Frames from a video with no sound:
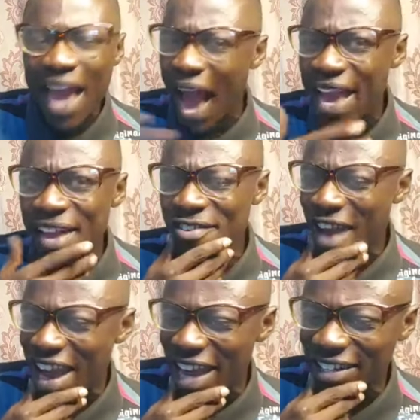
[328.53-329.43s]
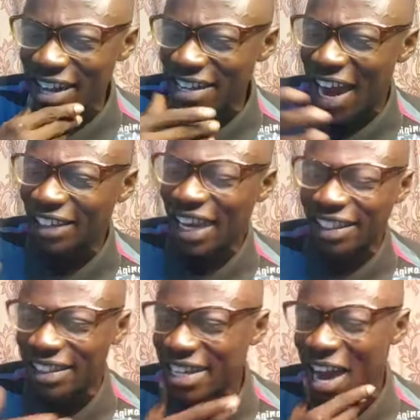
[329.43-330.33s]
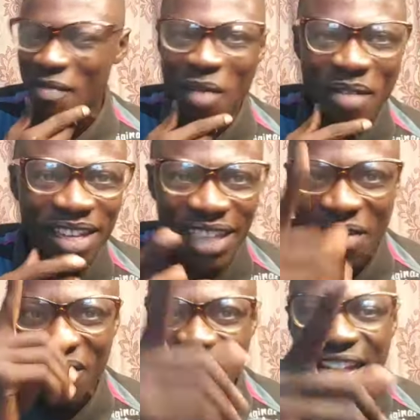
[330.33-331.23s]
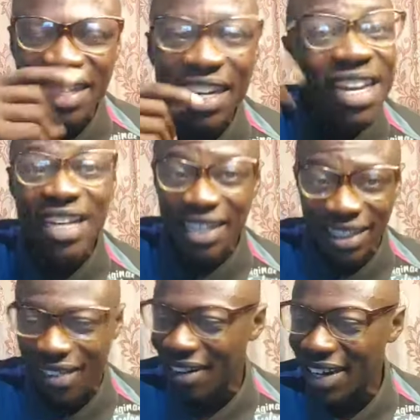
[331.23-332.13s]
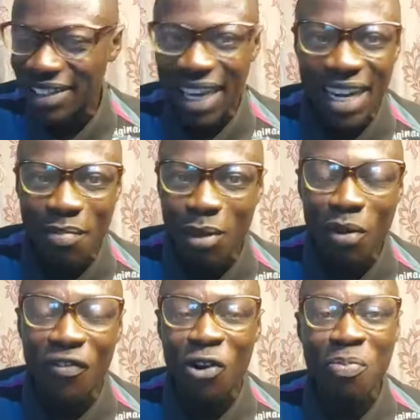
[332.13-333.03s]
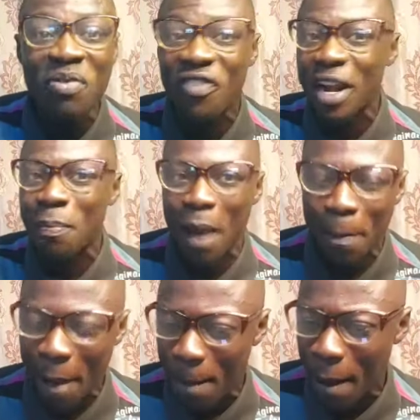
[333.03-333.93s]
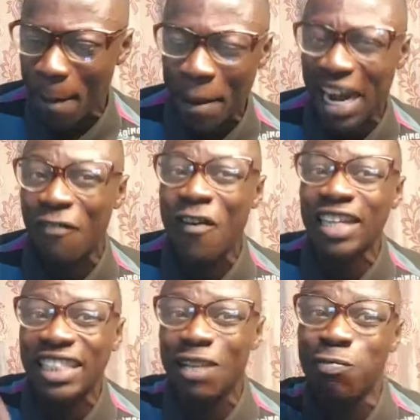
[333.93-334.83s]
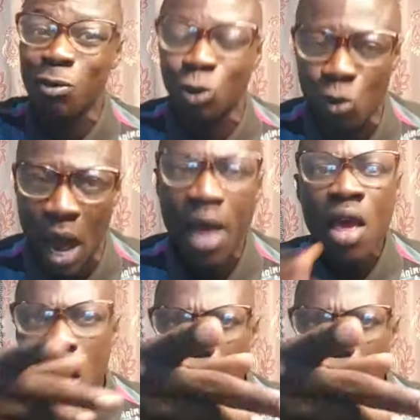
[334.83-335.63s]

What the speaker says: Yeah, yeah, no, yeah, dear, you know, just me, I'm a message. You need dinner, yes, at all. It's had a bit of a friend, papa, papa, and a fast and a brosua.